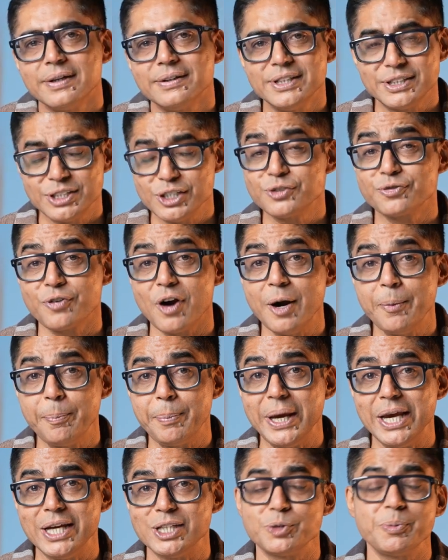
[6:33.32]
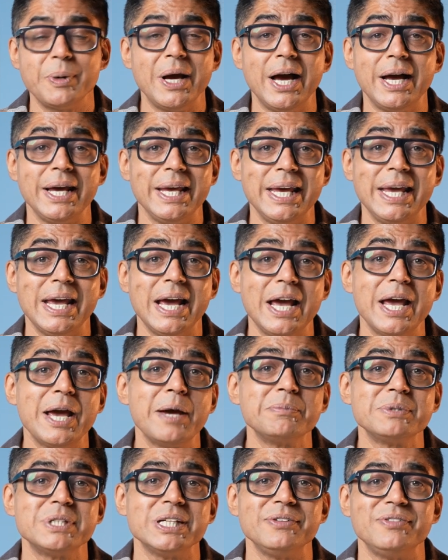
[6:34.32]
This is Front Page by
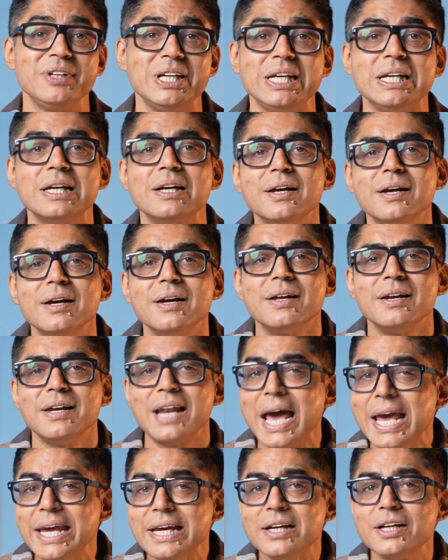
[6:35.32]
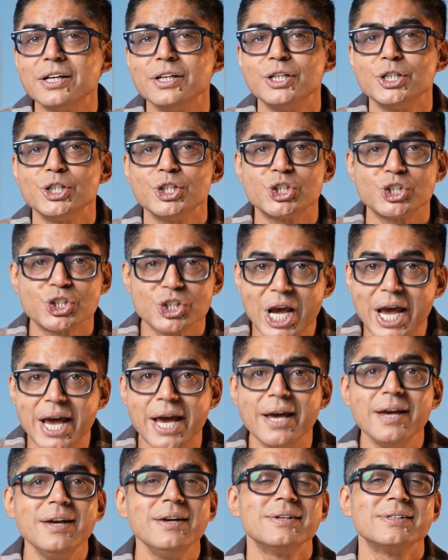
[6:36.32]
AIM TV. Like,
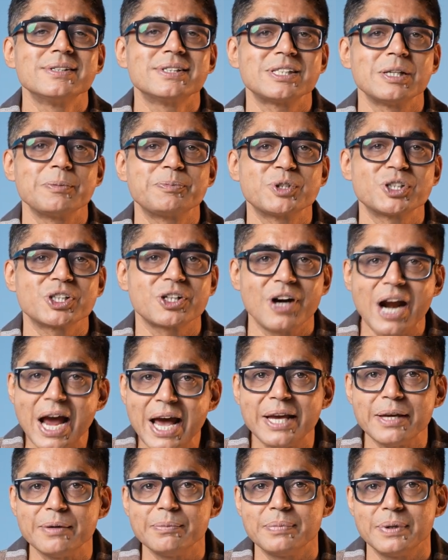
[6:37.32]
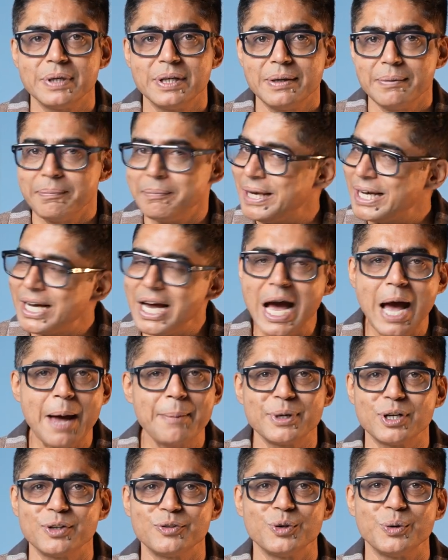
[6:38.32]
share, subscribe. Make a
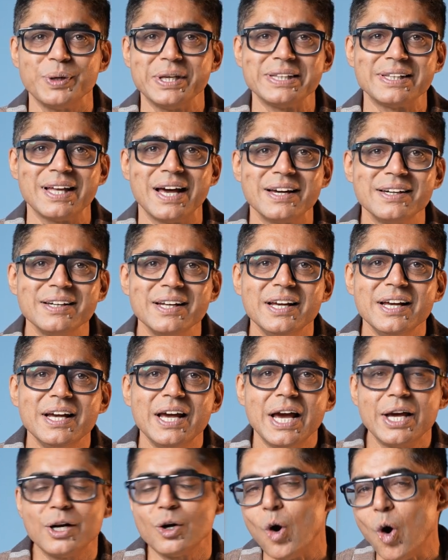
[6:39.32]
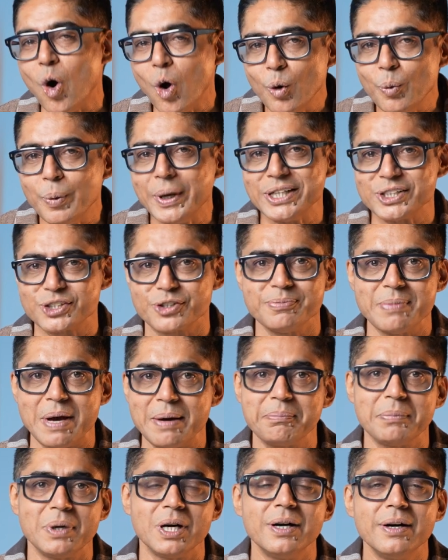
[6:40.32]
habit of doing that. And always
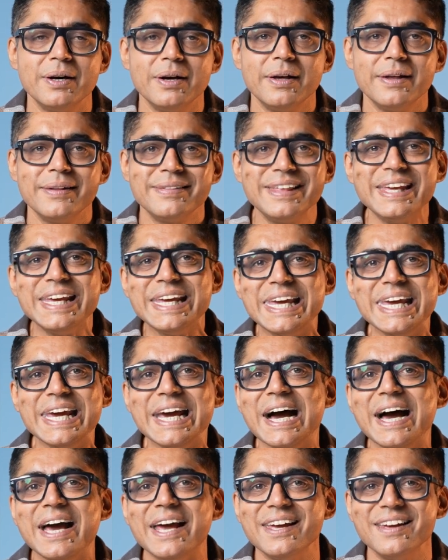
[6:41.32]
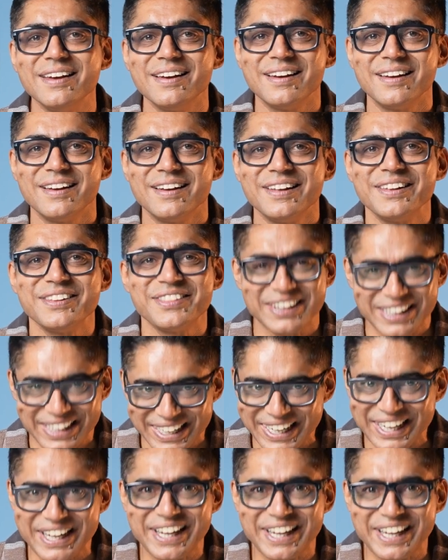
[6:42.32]
remember, think AI, think